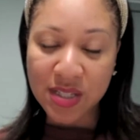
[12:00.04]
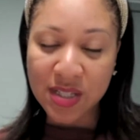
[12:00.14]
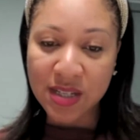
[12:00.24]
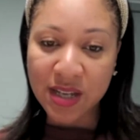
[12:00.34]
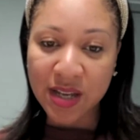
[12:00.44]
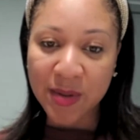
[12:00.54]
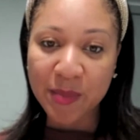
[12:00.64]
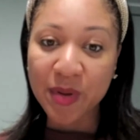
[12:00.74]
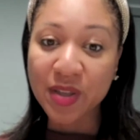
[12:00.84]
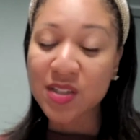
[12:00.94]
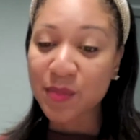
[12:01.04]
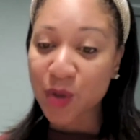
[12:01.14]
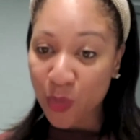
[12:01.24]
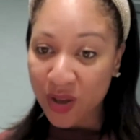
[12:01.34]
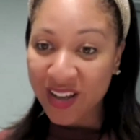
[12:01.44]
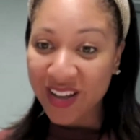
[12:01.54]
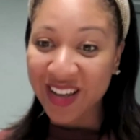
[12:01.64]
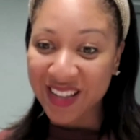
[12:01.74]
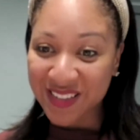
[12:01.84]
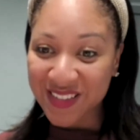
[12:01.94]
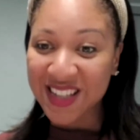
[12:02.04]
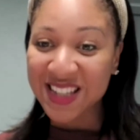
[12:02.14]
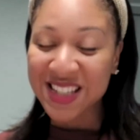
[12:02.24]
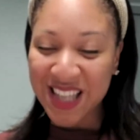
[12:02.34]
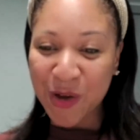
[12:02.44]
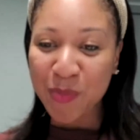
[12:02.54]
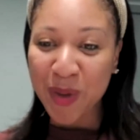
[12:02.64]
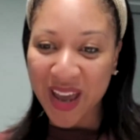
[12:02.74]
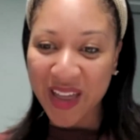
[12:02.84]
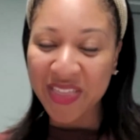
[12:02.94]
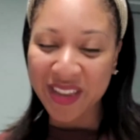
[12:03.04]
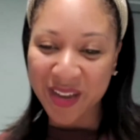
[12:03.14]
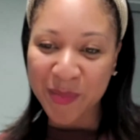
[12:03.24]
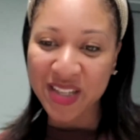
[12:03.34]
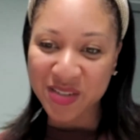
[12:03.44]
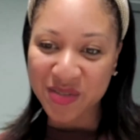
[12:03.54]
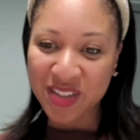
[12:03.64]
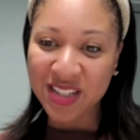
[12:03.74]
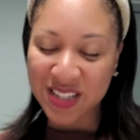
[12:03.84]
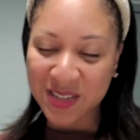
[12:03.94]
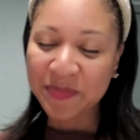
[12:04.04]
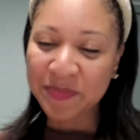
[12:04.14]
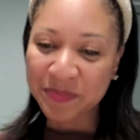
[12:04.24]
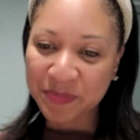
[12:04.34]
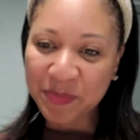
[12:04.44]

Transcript: that did some yoga and sound bath activities.